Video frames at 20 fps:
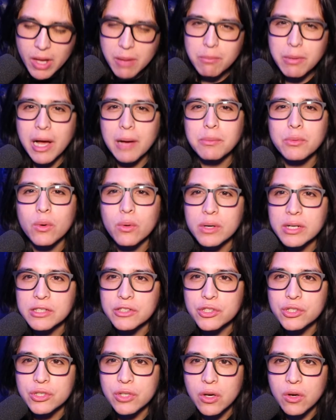Popcorn
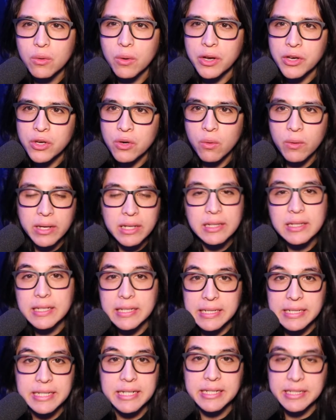is so
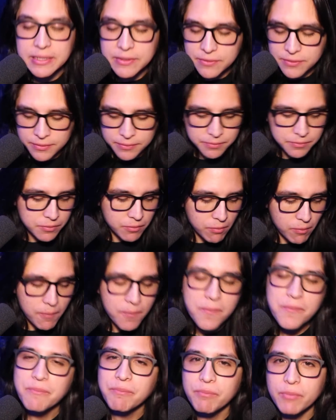annoyingly addictive.
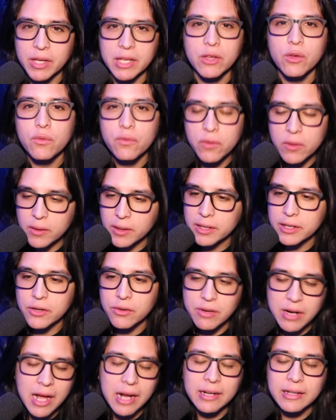Like you feel like
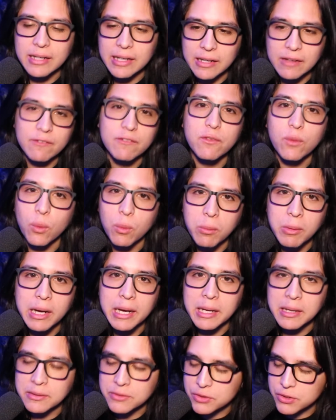you're not getting full
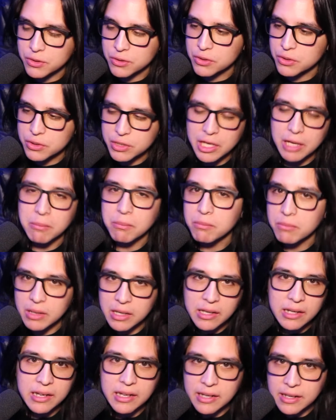by it, so you just keep
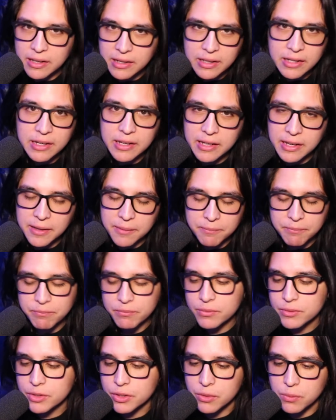eating it and eating it
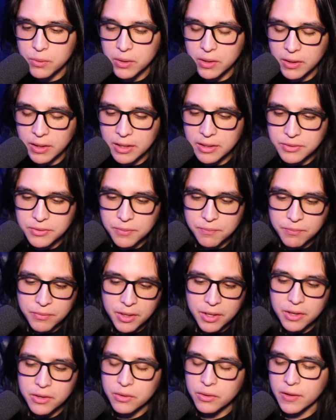until you realize
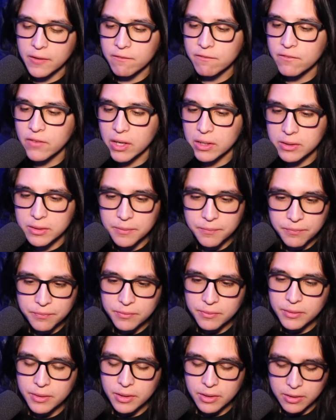you're like, "Fuck,
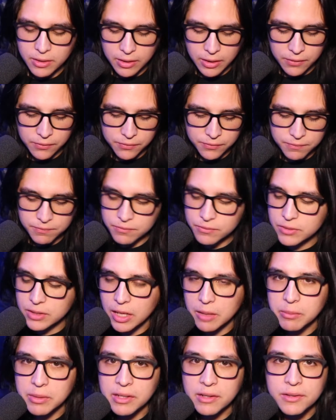I have
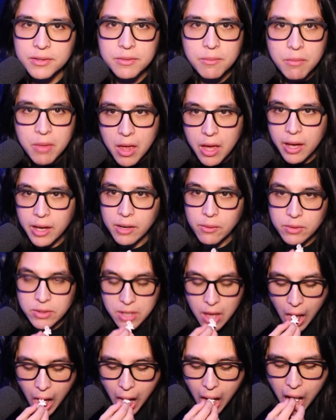diabetes."
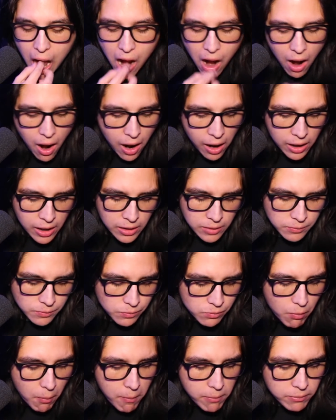Anyways, um,